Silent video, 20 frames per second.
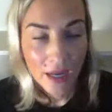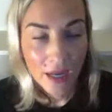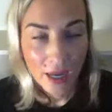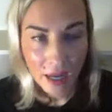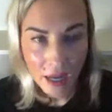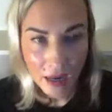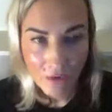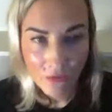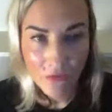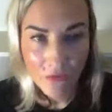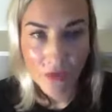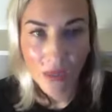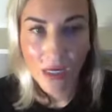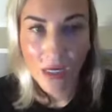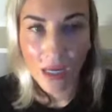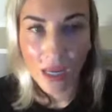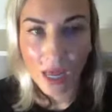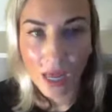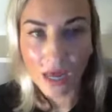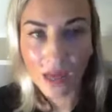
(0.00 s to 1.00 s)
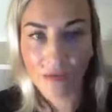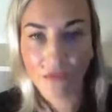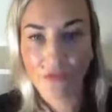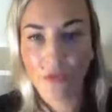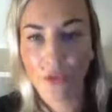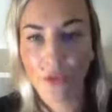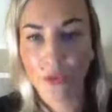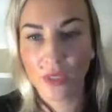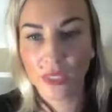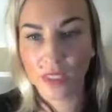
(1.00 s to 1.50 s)
Every life
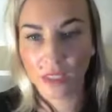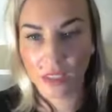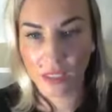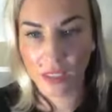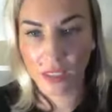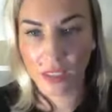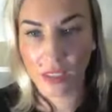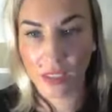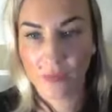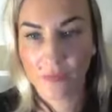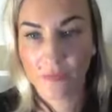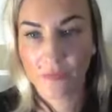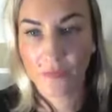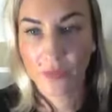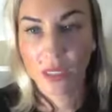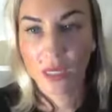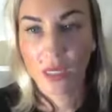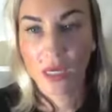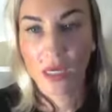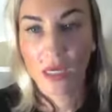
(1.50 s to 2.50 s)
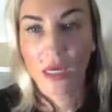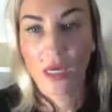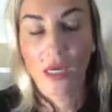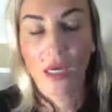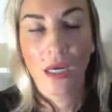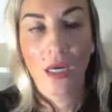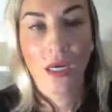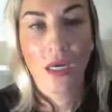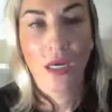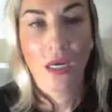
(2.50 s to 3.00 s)
you get to
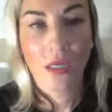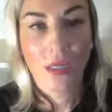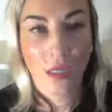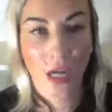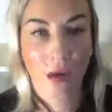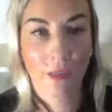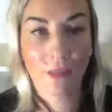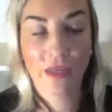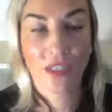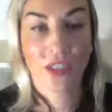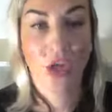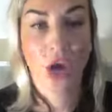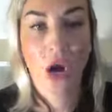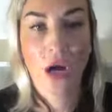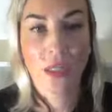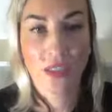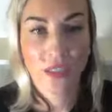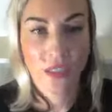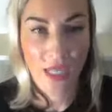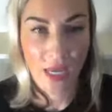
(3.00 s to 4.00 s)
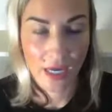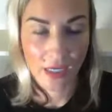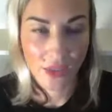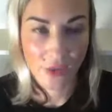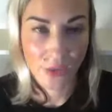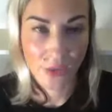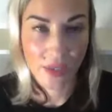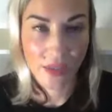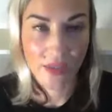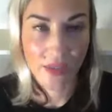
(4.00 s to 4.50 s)
come in
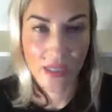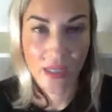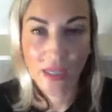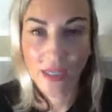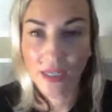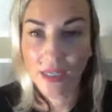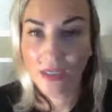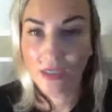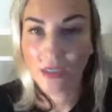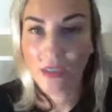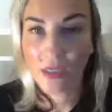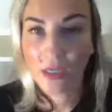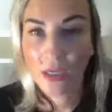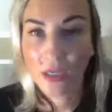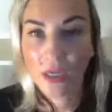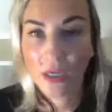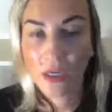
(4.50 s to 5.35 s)
contact with is